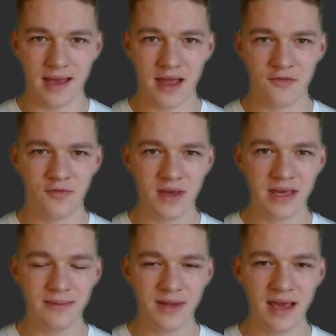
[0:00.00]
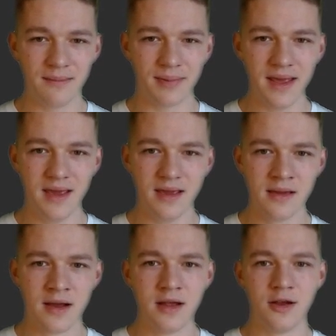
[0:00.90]
And if we keep the game playing,
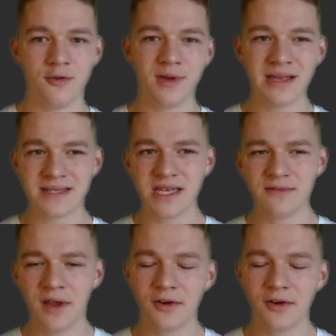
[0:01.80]
we can see that we